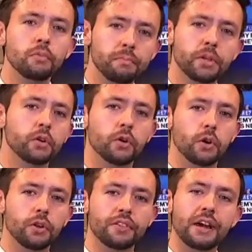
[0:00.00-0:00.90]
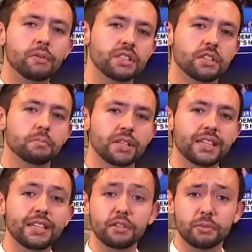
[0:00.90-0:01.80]
mural that was
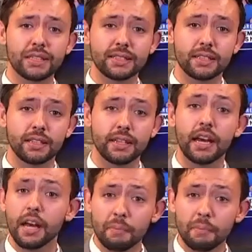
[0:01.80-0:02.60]
completed recently